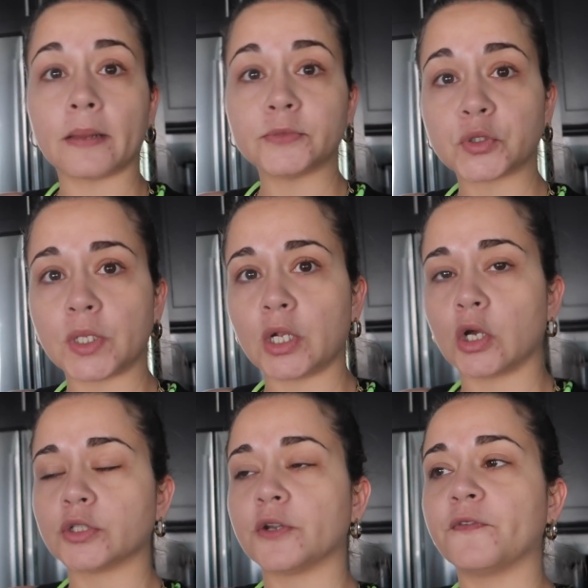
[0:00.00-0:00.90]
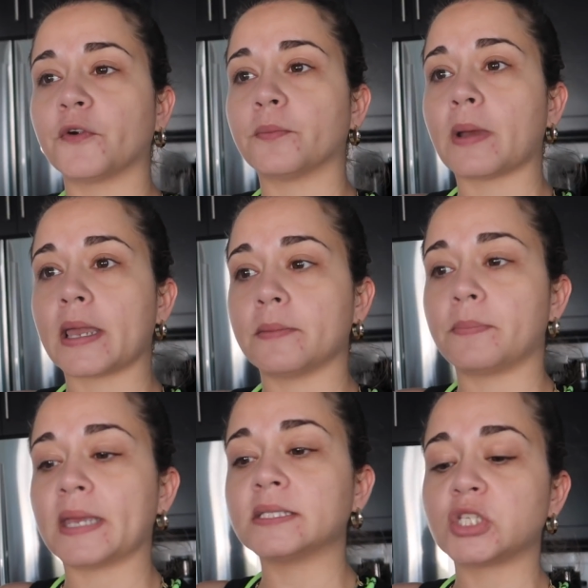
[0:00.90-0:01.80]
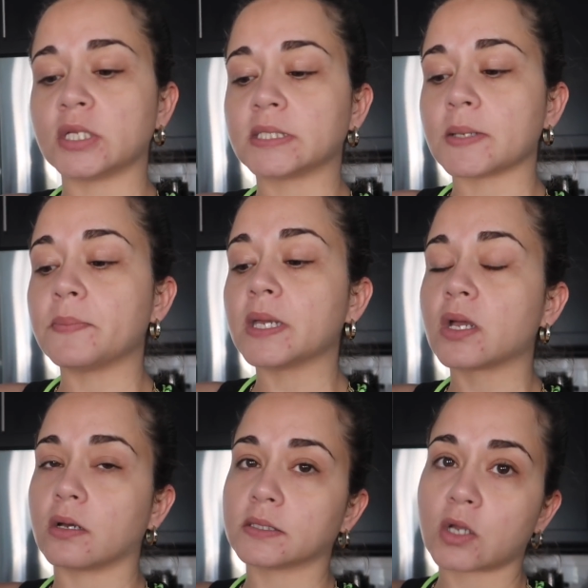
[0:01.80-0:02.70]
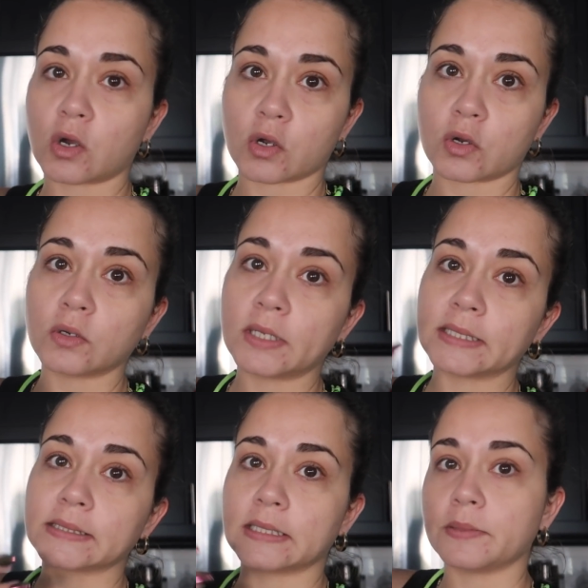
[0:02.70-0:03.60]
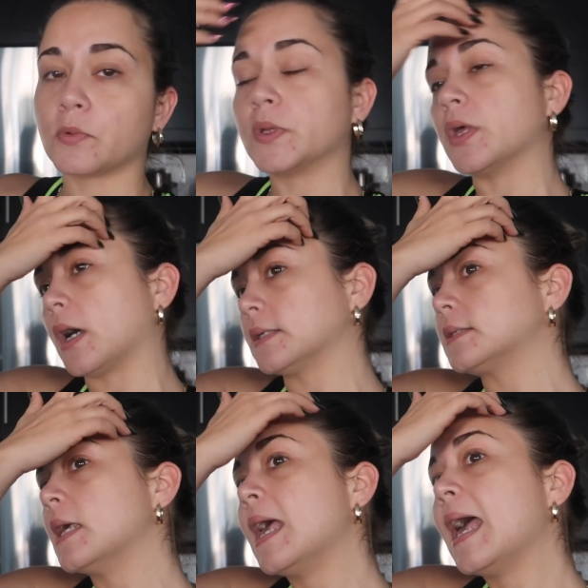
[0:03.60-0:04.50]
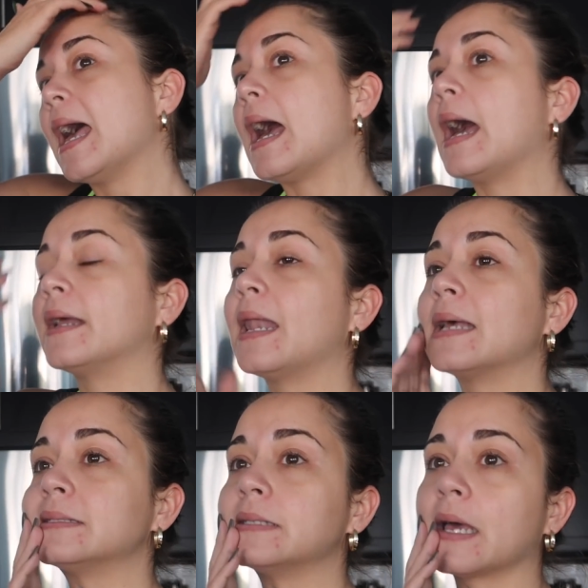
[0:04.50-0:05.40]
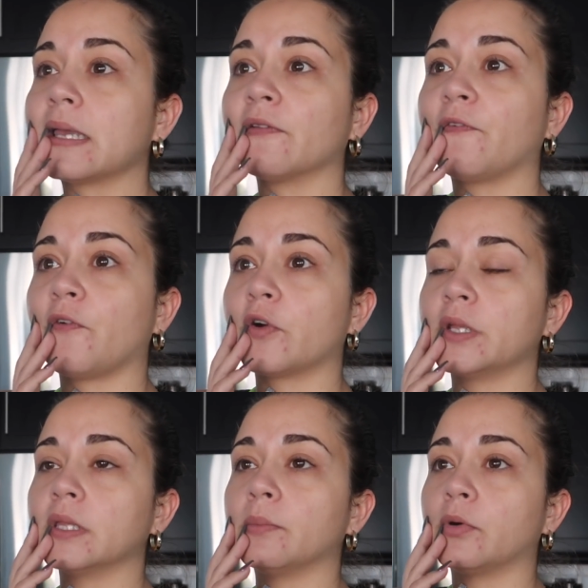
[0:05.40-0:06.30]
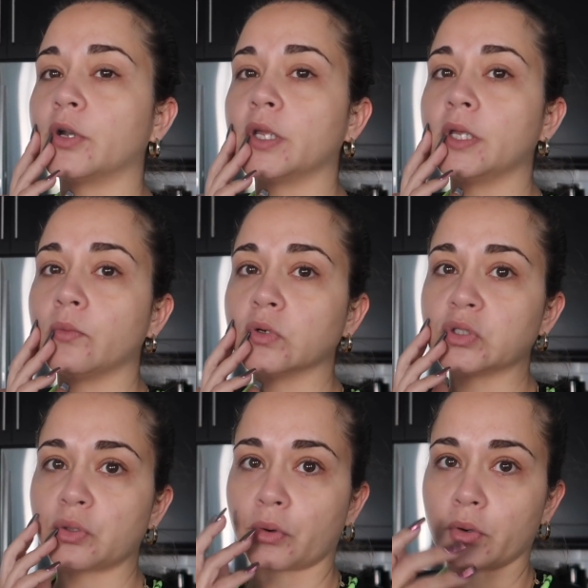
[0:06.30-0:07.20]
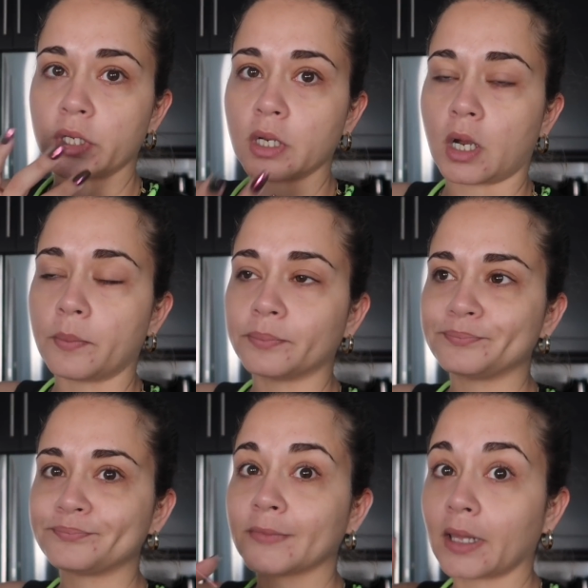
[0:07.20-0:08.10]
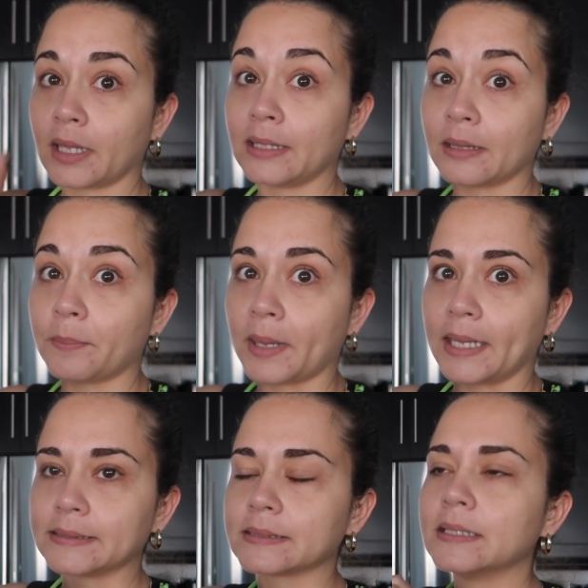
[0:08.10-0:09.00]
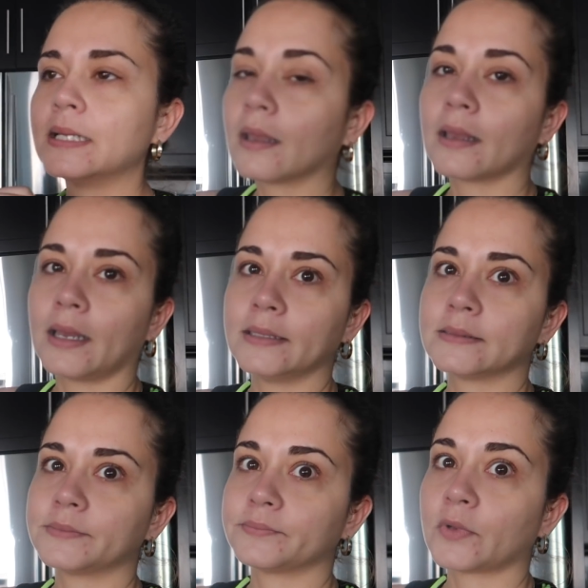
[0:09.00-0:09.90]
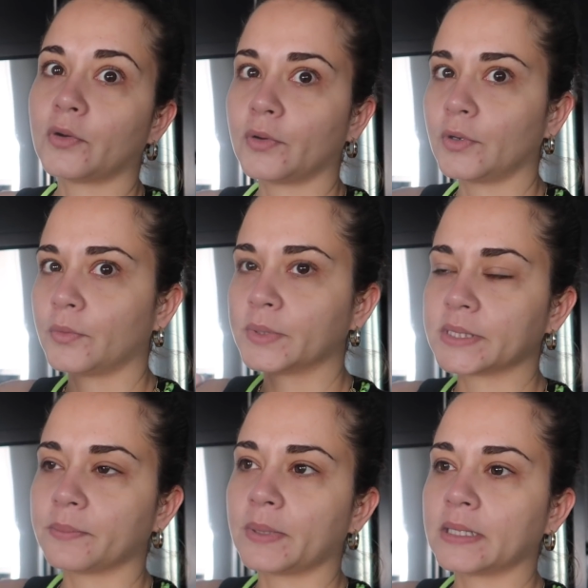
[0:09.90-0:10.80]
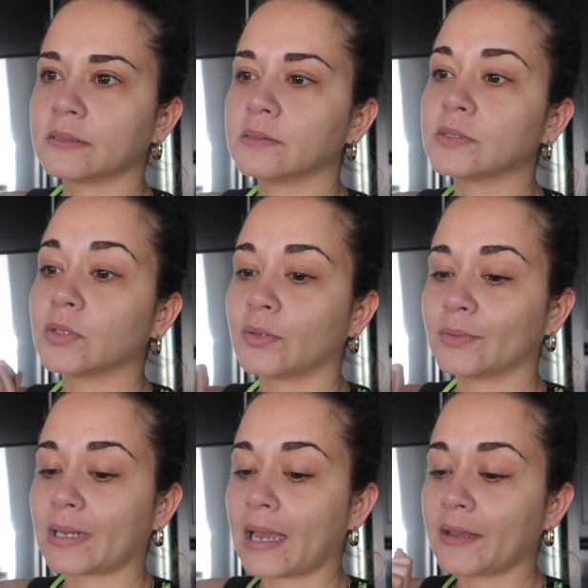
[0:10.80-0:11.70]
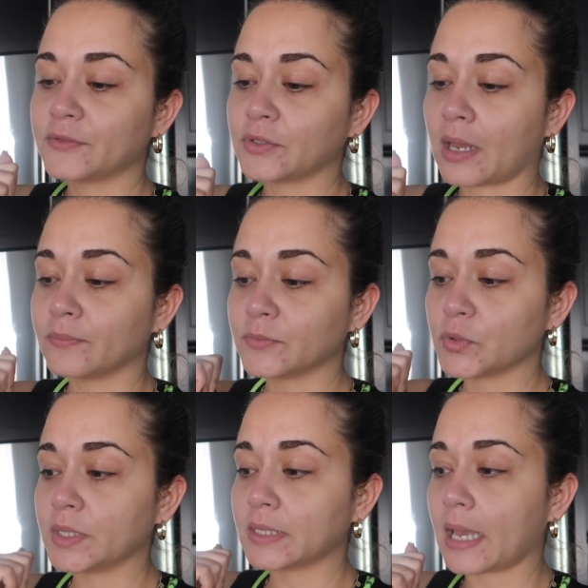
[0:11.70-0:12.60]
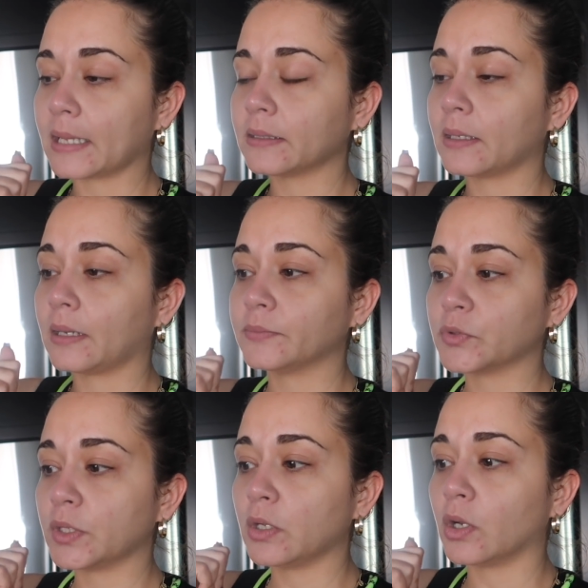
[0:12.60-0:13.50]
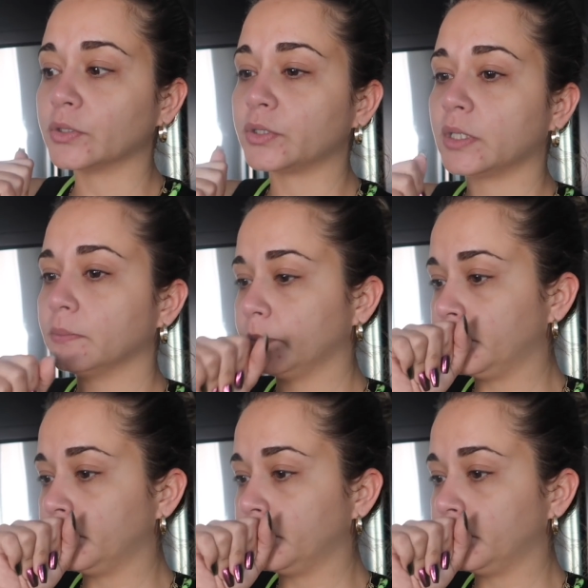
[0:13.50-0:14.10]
I'm doing laundry for my bed sheets because Coco, he sleep with us. And last night at 4 in the morning, he was throwing up in the bed. Guys, all over the bed. So I'm doing that. I'm doing laundry.